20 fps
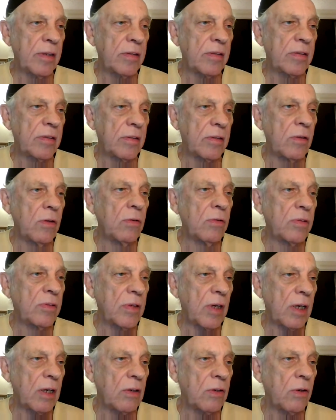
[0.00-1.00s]
this new
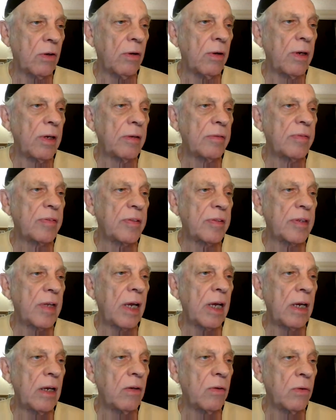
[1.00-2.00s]
Secretary of
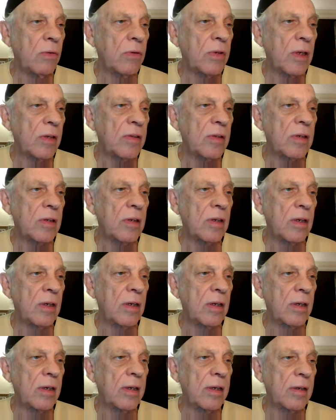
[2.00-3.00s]
State, who doesn't
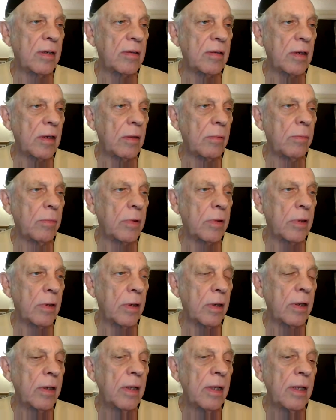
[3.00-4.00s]
seem
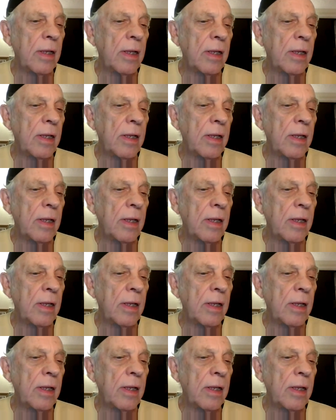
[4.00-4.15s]
to